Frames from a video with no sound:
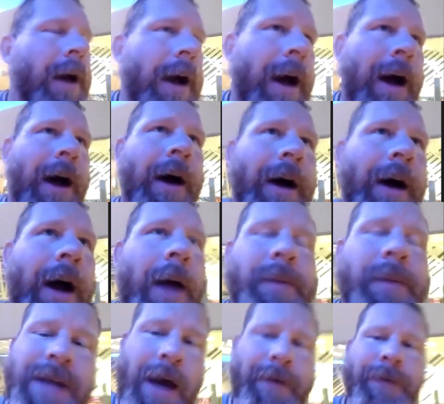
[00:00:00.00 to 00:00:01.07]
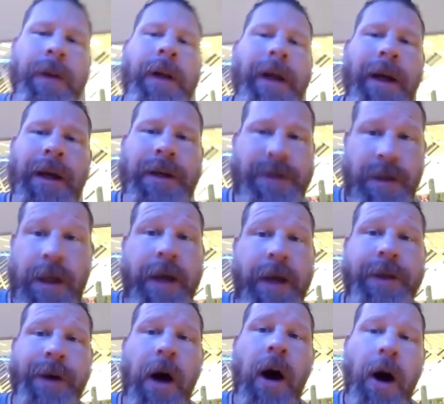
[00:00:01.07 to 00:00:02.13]
Uh, I'm definitely into like
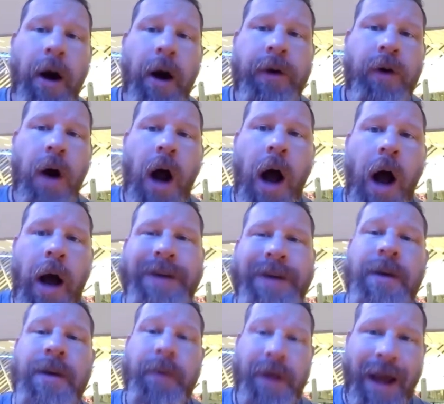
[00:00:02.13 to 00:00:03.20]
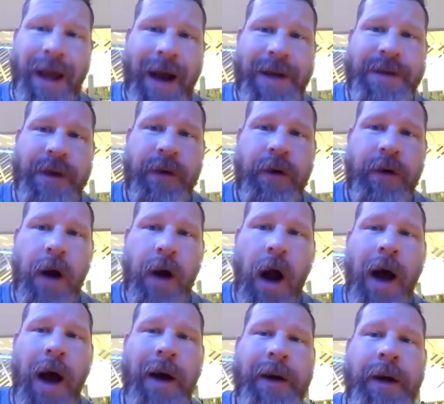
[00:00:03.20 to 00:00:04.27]
the hard rock, some classic
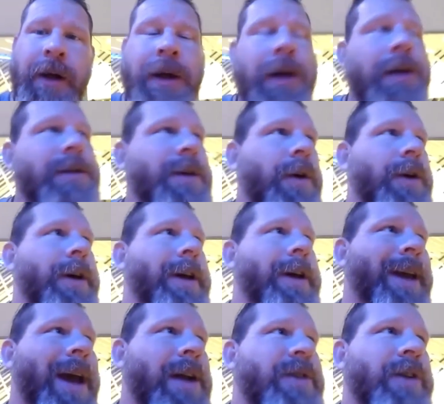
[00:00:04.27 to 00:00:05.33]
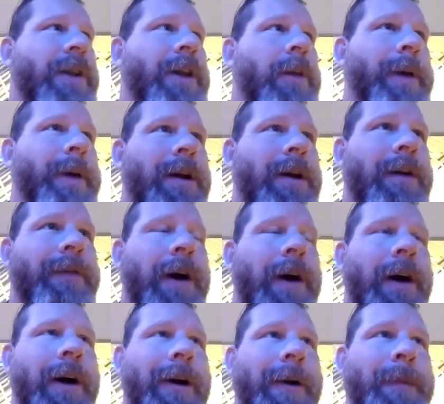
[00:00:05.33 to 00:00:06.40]
rock. So you can catch a little bit of
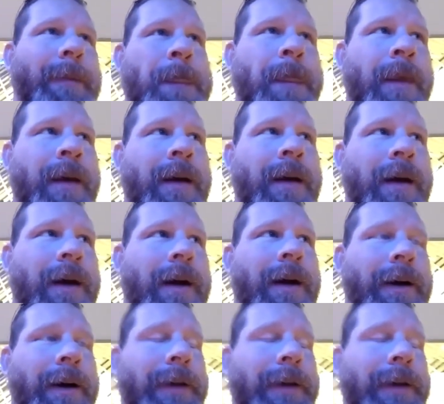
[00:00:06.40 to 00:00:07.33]
uh, uh,